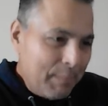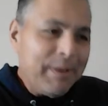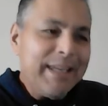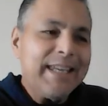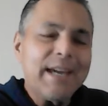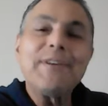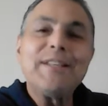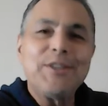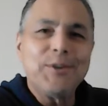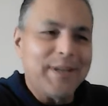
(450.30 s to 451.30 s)
be
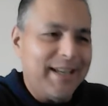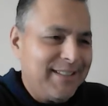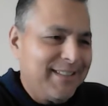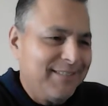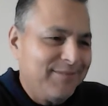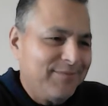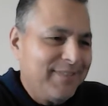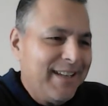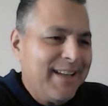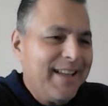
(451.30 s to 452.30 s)
given to it
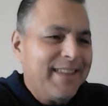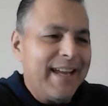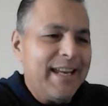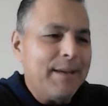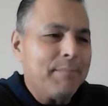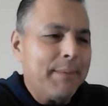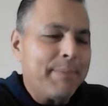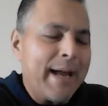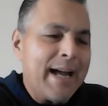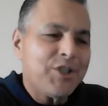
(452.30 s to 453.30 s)
that it may
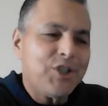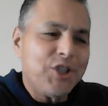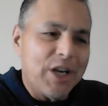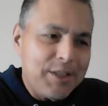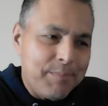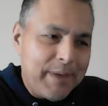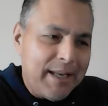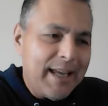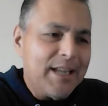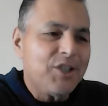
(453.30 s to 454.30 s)
pass
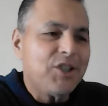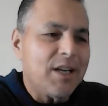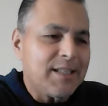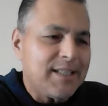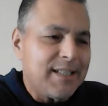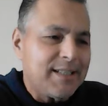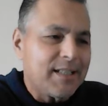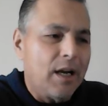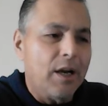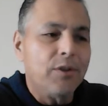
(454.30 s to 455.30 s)
judgment and
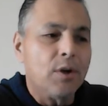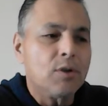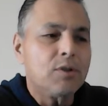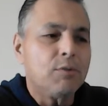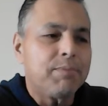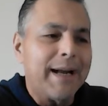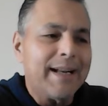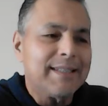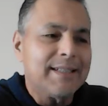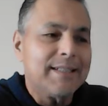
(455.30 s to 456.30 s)
justice on those who
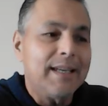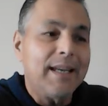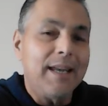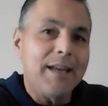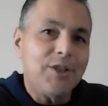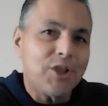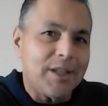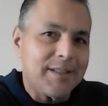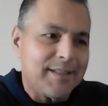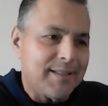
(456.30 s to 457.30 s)
practice
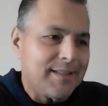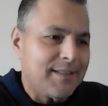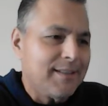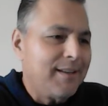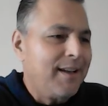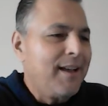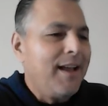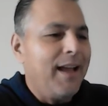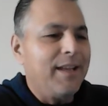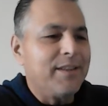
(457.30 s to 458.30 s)
injustice,
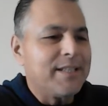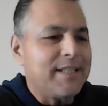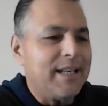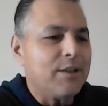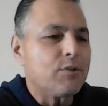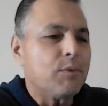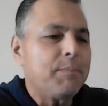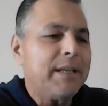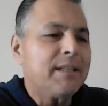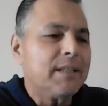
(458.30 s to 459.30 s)
and the sinners will
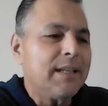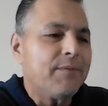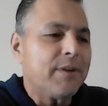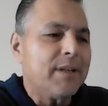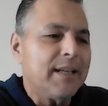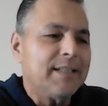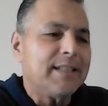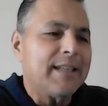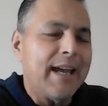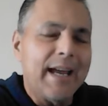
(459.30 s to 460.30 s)
be delivered
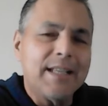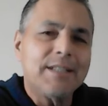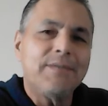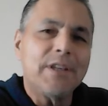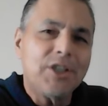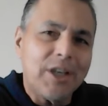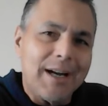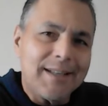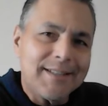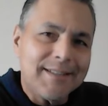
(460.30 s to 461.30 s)
into the hands of the
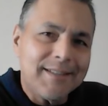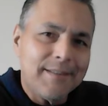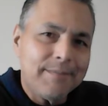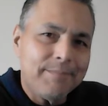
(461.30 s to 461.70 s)
just.